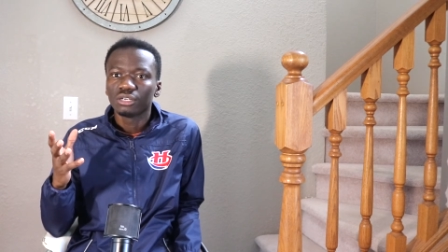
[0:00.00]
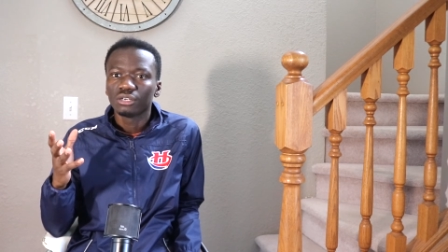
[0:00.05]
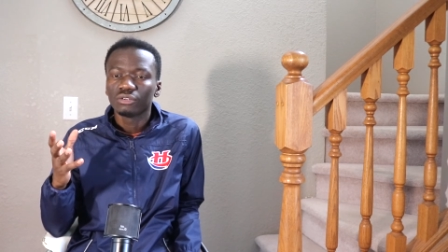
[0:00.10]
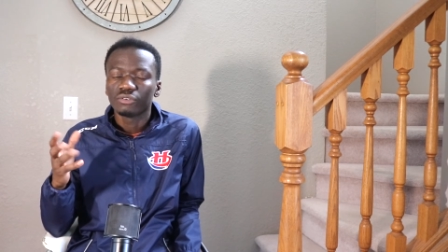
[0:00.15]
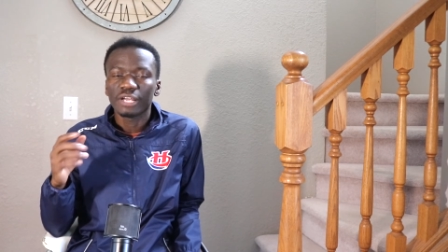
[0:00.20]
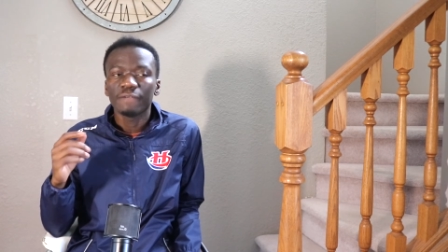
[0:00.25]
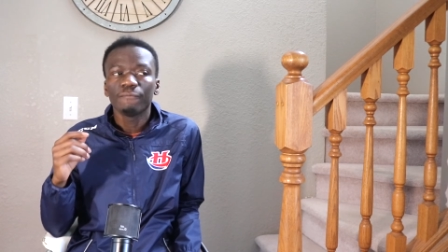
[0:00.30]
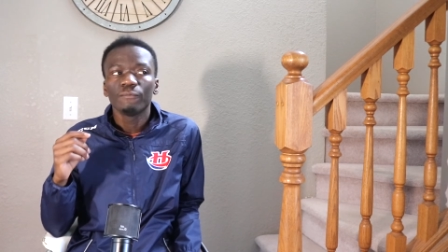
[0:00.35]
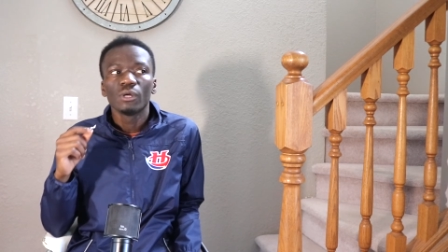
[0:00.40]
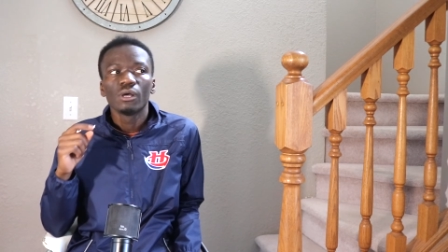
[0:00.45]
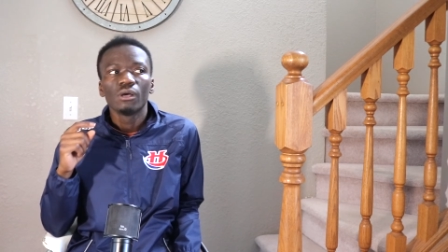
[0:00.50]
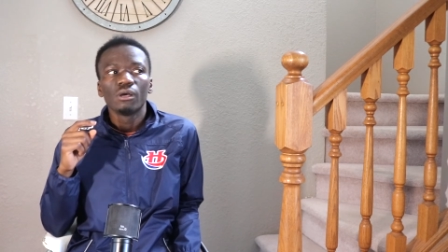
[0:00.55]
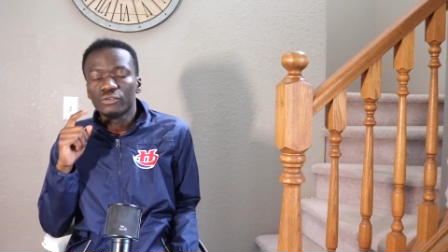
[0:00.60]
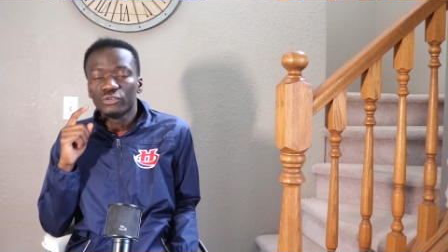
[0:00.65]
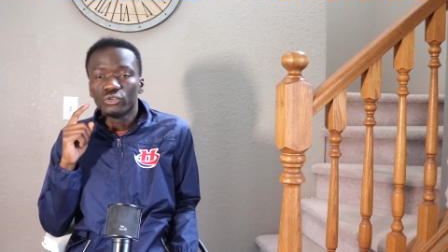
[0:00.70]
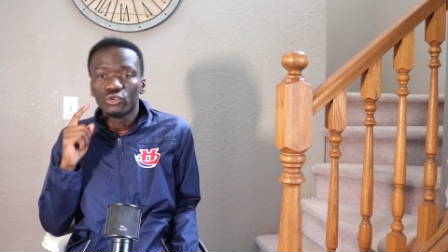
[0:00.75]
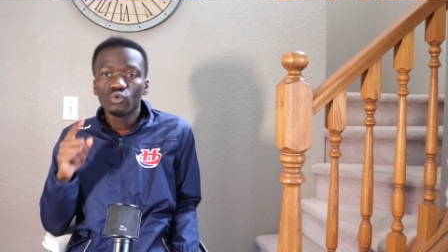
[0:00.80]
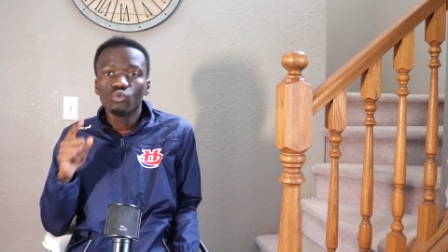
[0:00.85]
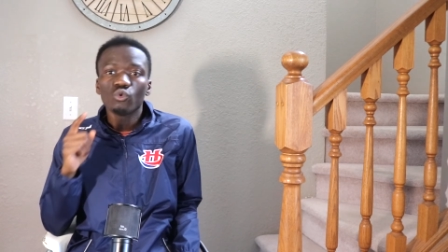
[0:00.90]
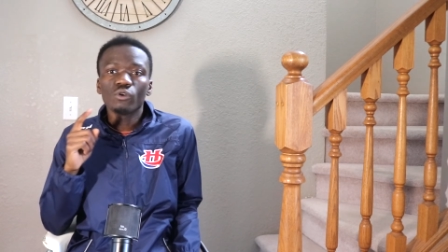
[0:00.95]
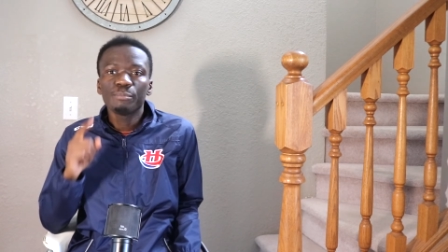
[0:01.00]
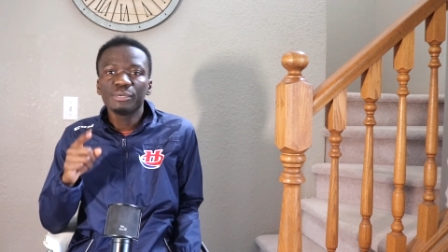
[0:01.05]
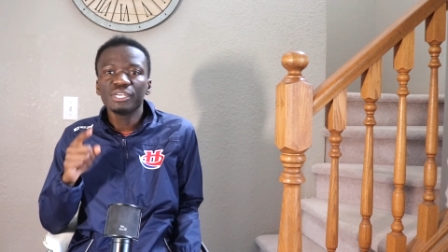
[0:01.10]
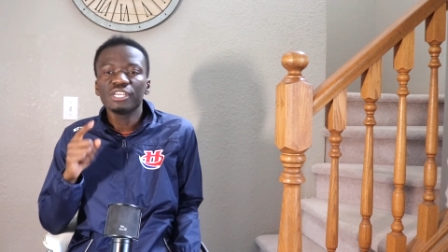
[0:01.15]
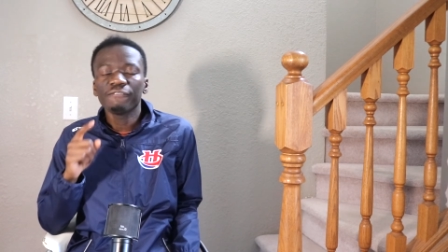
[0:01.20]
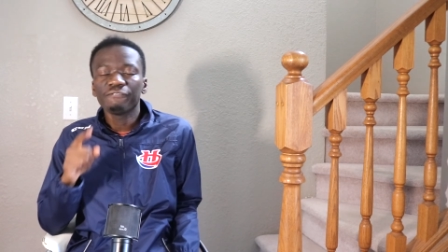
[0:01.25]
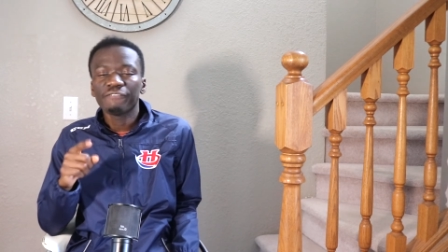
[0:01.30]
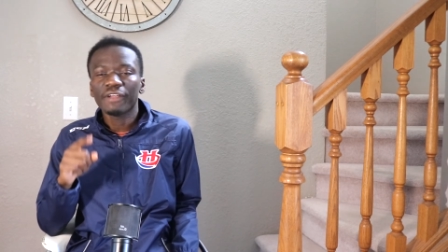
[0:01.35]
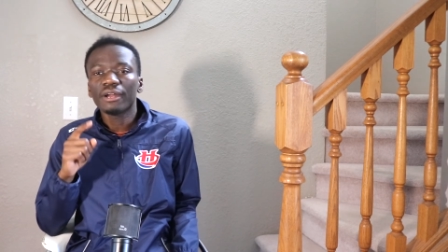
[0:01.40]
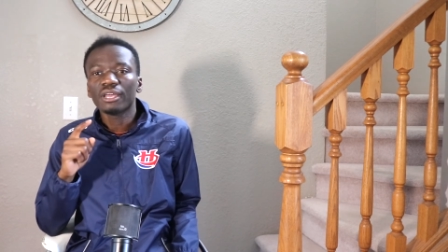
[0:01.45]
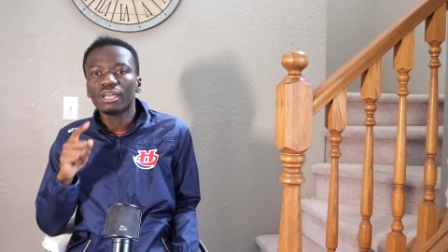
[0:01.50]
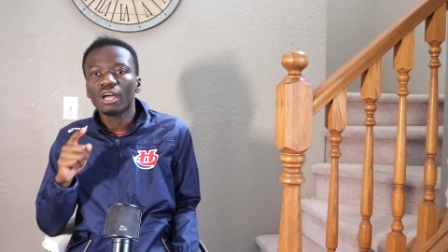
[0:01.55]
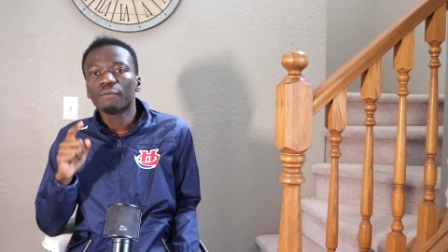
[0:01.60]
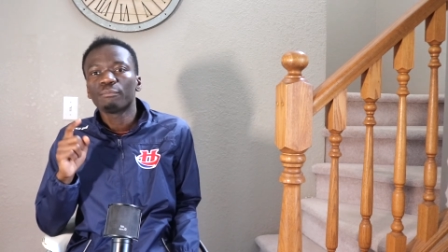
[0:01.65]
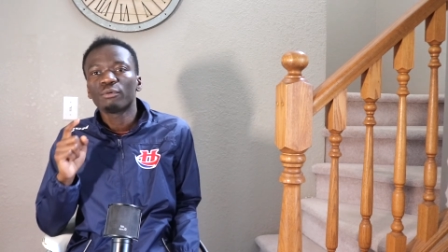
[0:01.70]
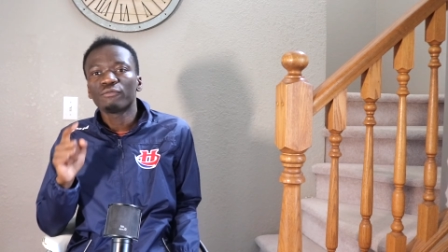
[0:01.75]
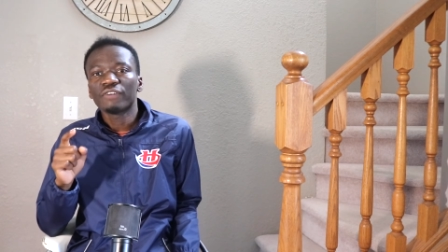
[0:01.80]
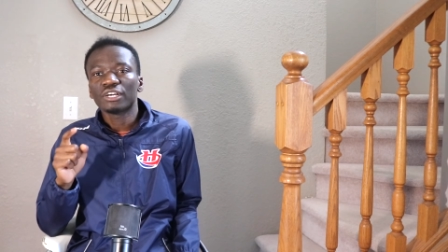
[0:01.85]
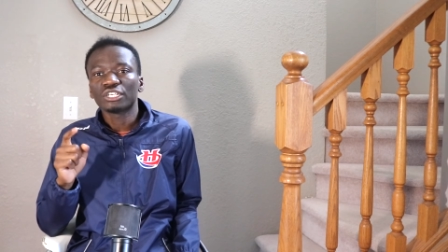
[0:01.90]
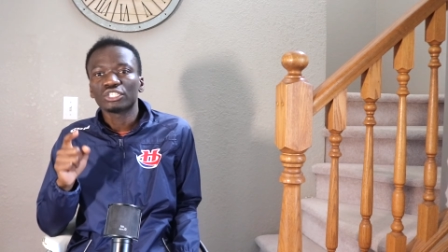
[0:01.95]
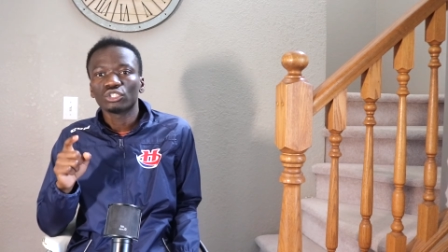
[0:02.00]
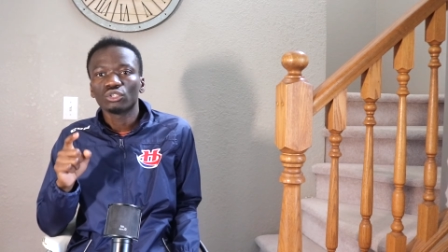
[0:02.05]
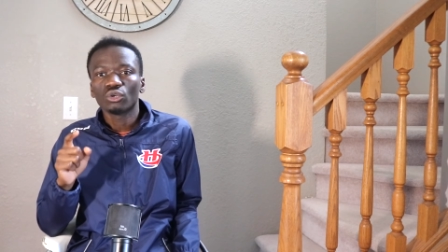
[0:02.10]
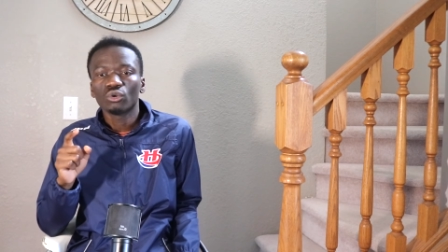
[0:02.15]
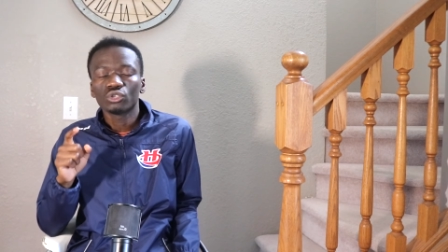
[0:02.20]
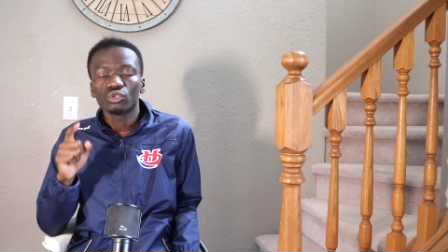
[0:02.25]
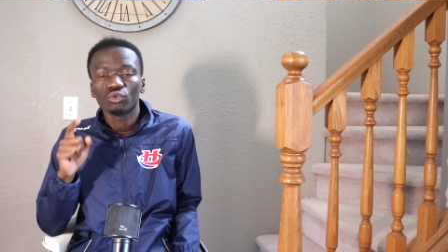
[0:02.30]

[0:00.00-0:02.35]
right? You were being very unprofessional.